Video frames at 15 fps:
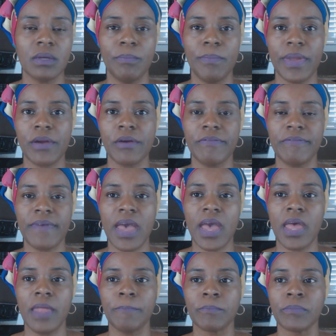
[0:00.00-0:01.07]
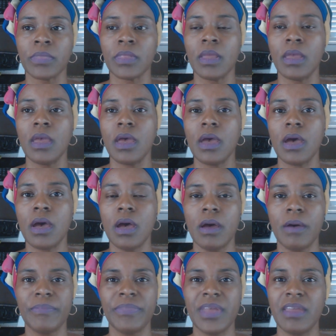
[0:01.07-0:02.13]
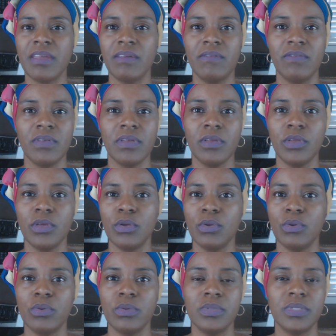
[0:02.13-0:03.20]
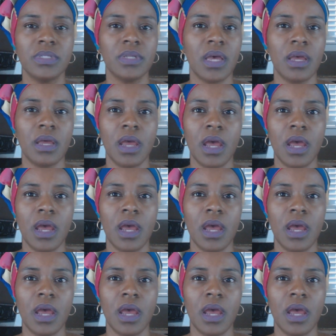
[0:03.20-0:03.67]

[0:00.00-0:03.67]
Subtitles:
or bear fat. They use,